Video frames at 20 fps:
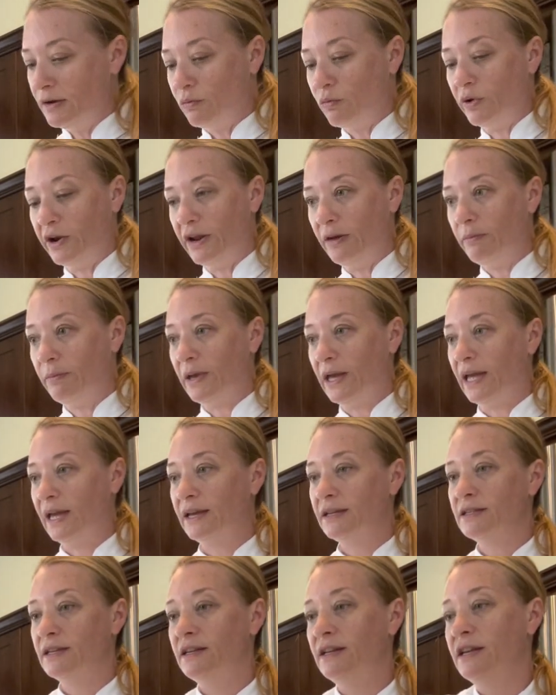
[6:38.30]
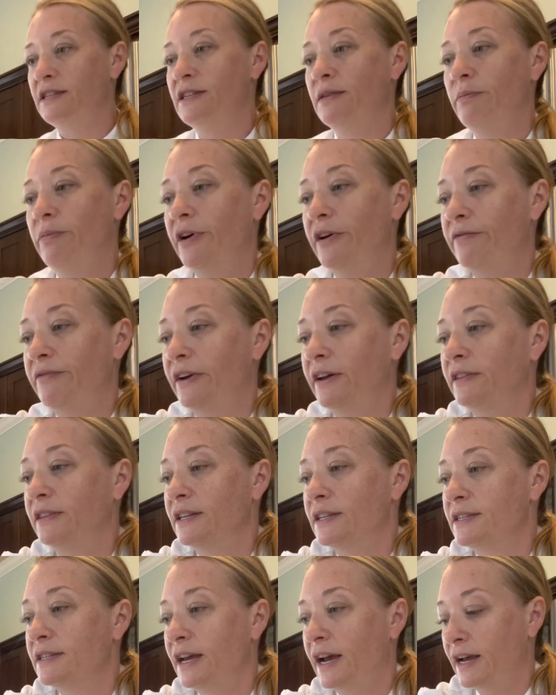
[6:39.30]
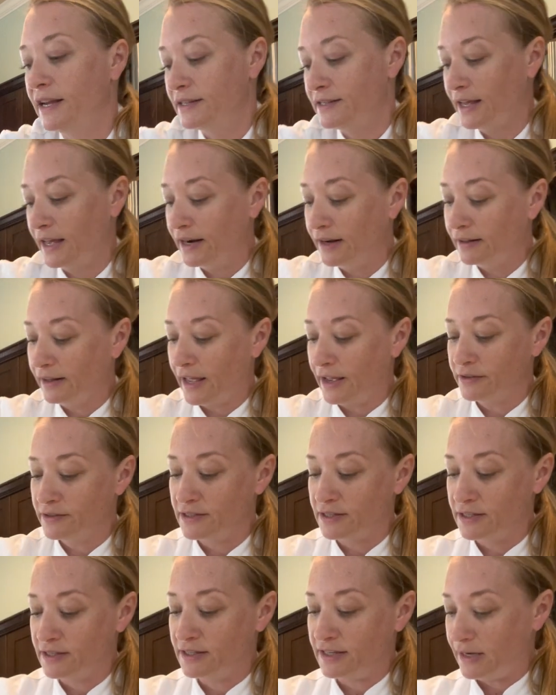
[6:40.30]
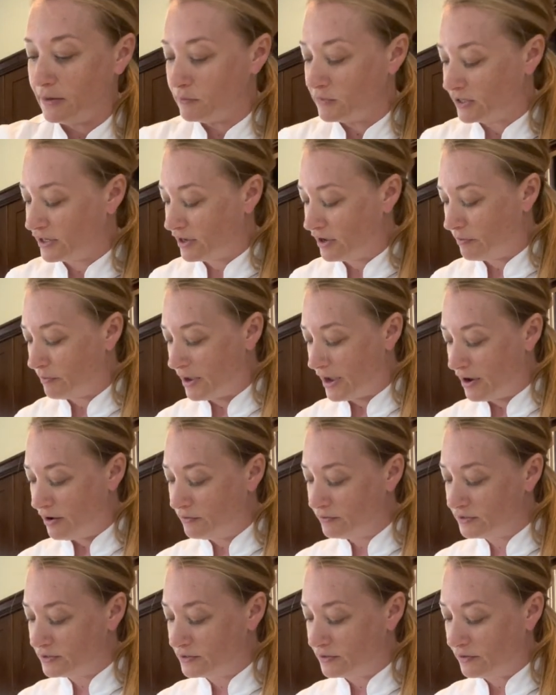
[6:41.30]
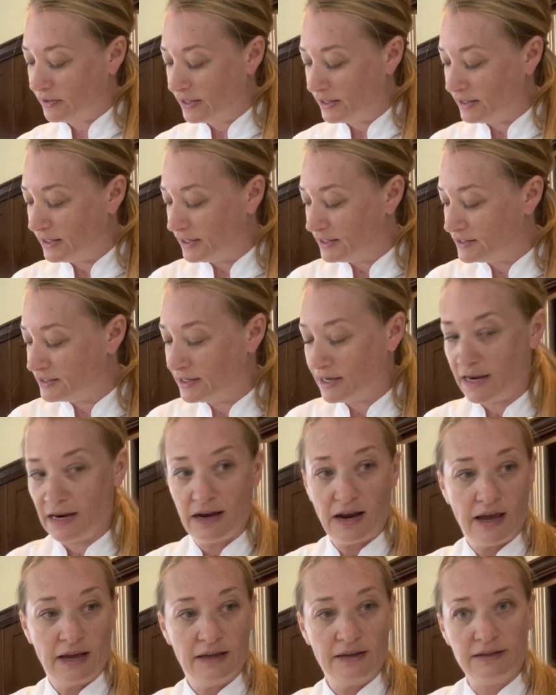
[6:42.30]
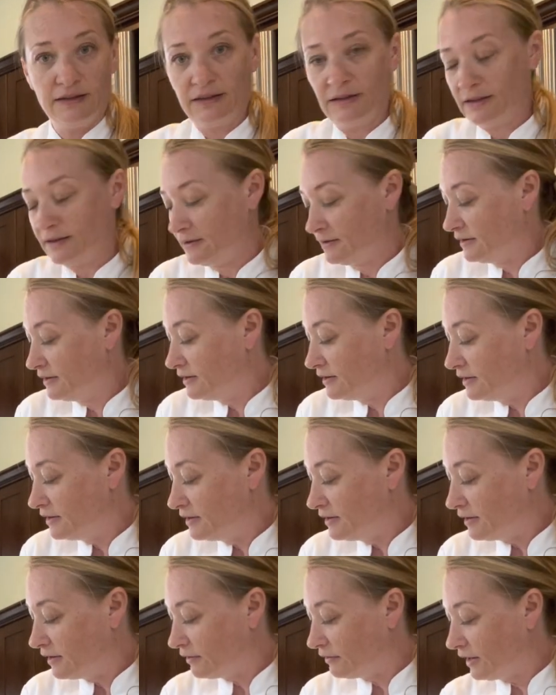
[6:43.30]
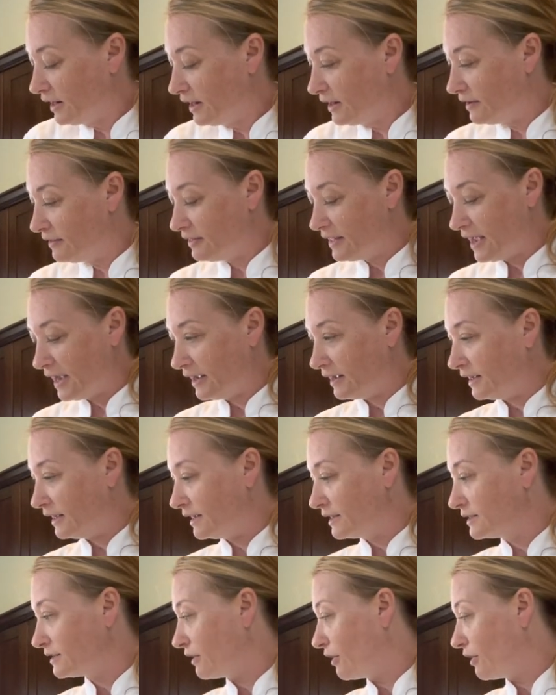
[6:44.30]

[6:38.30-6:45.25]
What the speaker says: when it bakes, it doesn't puff out the sides. That allows the steam to come out so that they stay nice. All right, and that is